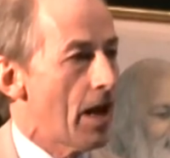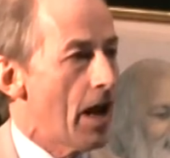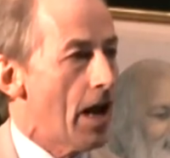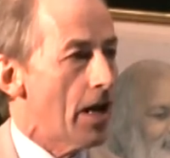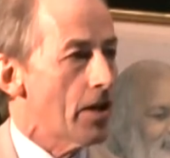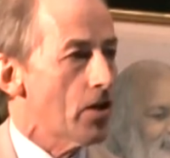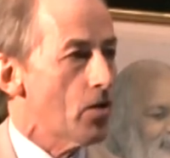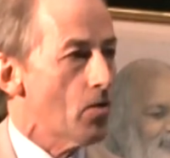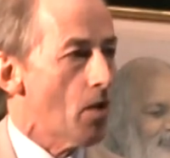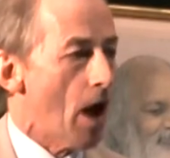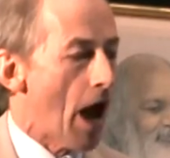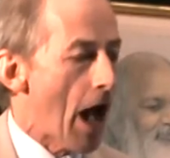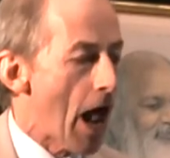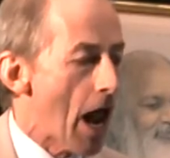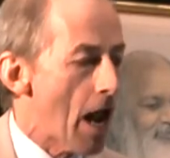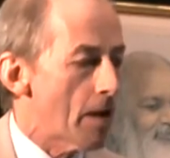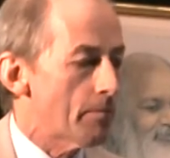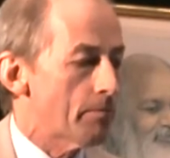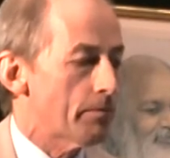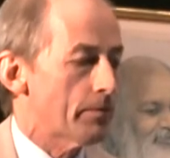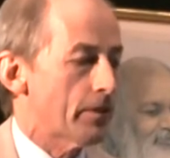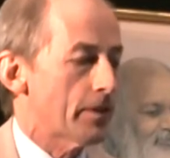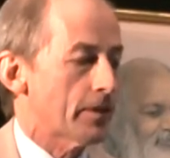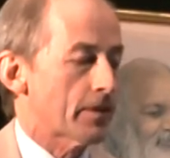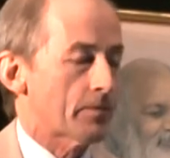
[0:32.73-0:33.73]
And you
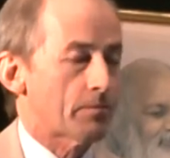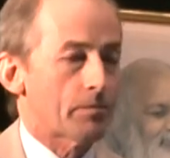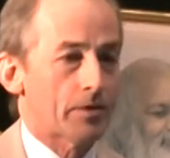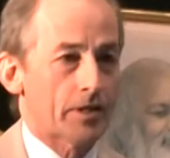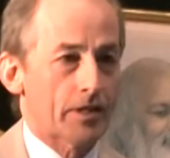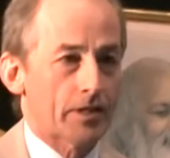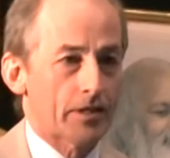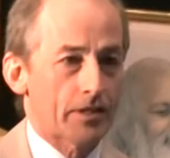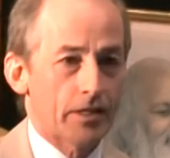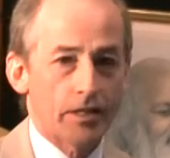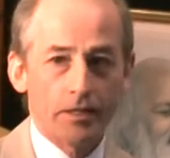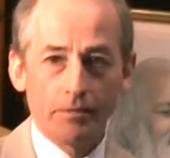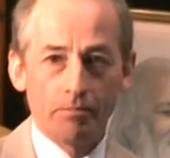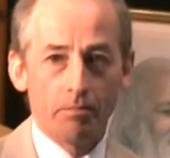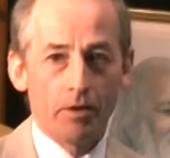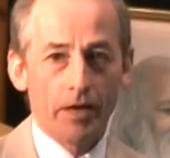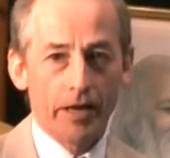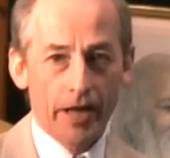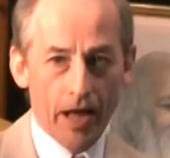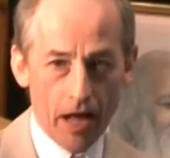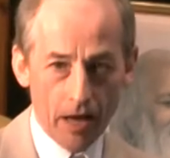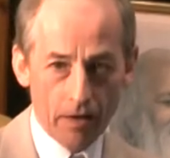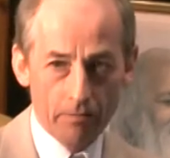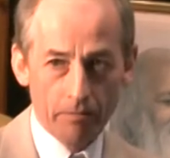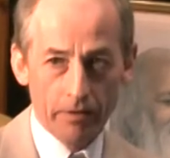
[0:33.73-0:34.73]
help this process by
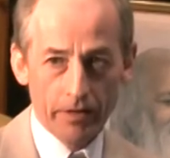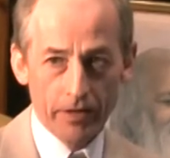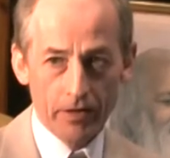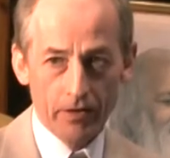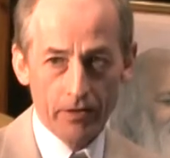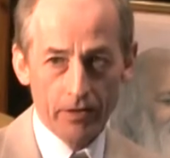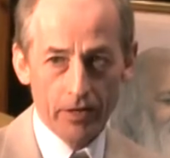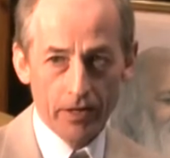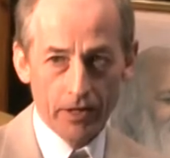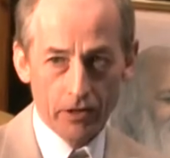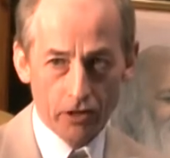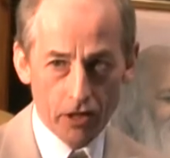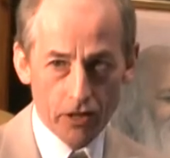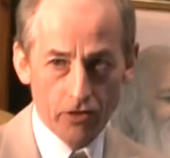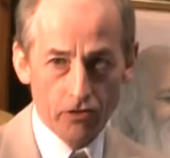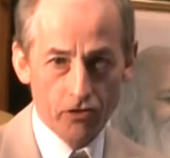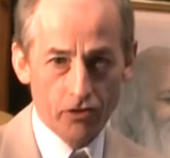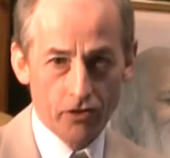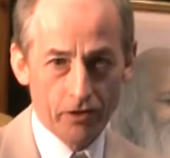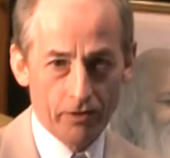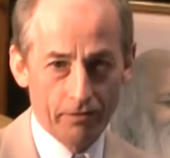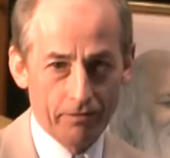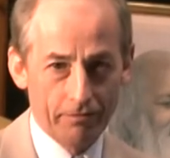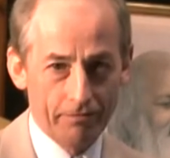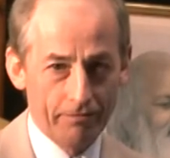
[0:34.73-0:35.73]
helping your
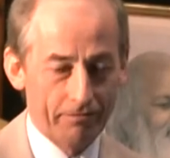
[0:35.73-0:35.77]
digestion.